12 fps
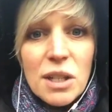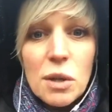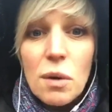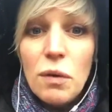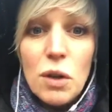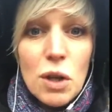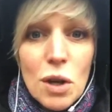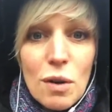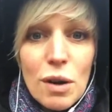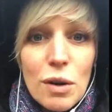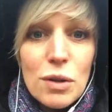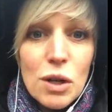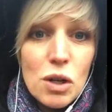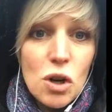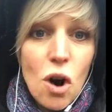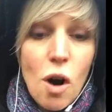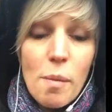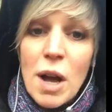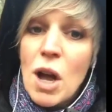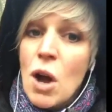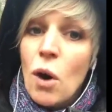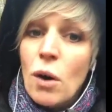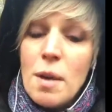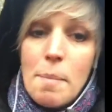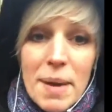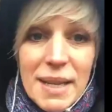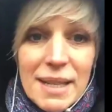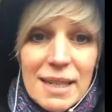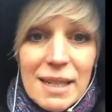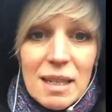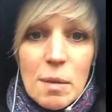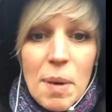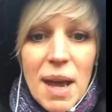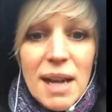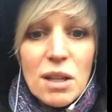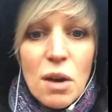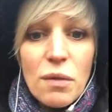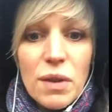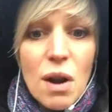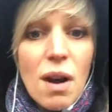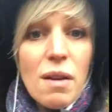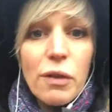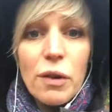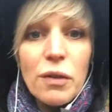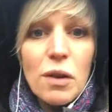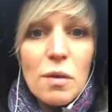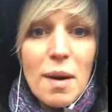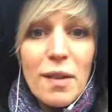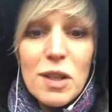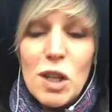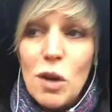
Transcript: So if you do lose your job, or your business disappears overnight for a few months,